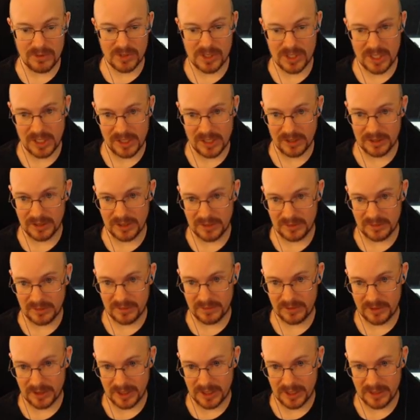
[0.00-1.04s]
shield and
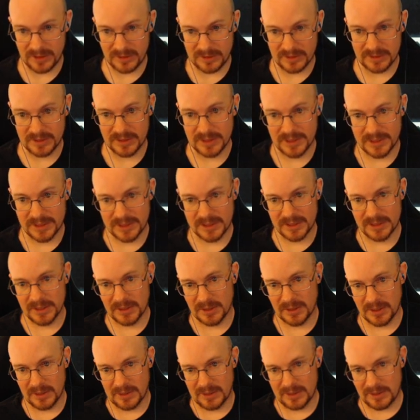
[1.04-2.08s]
frickin'
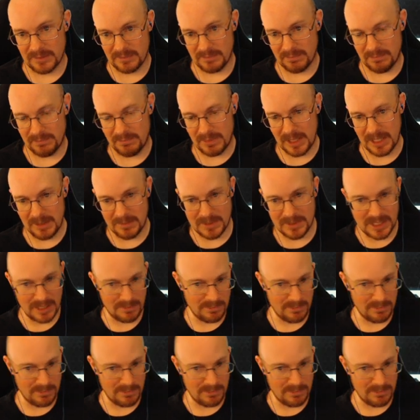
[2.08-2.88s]
beams that